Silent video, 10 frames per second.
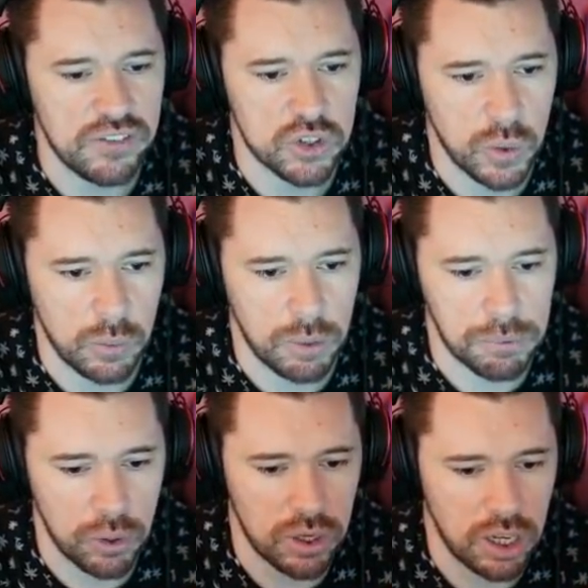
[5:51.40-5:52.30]
21
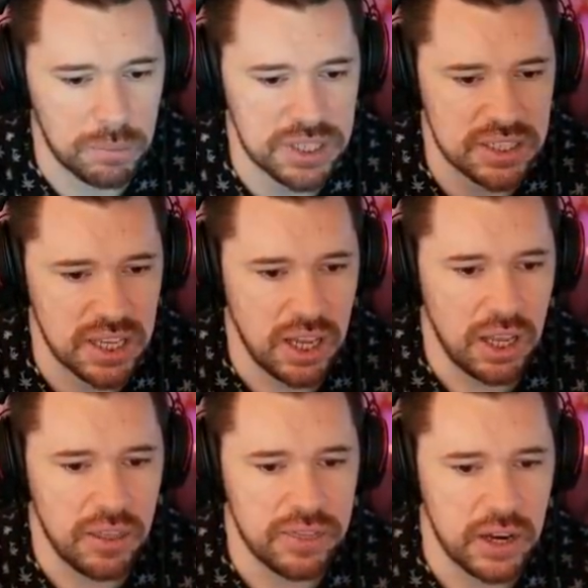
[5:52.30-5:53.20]
Pro Clubs is
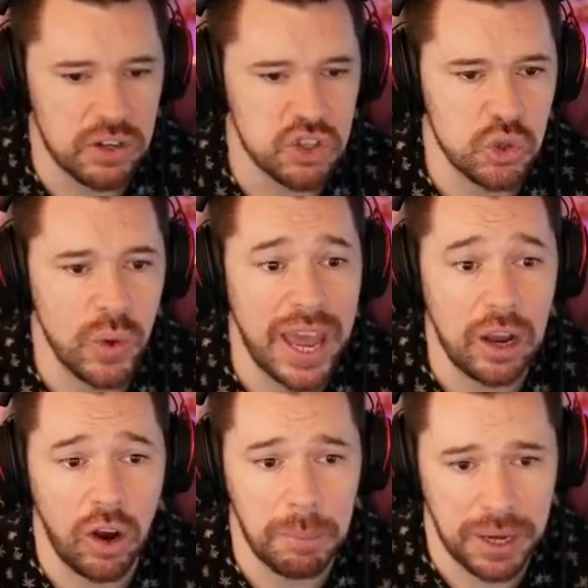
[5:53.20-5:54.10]
there is new
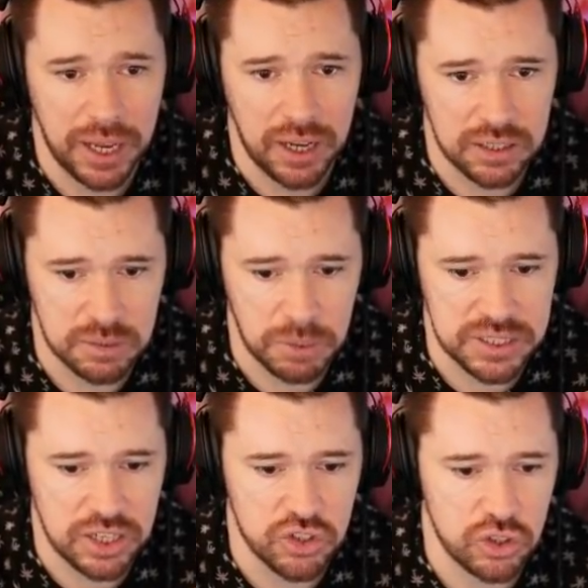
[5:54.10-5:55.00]
AI player
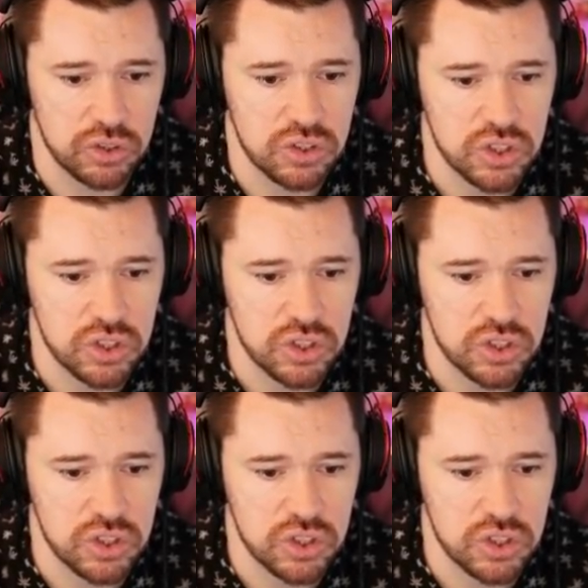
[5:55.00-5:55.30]
customization.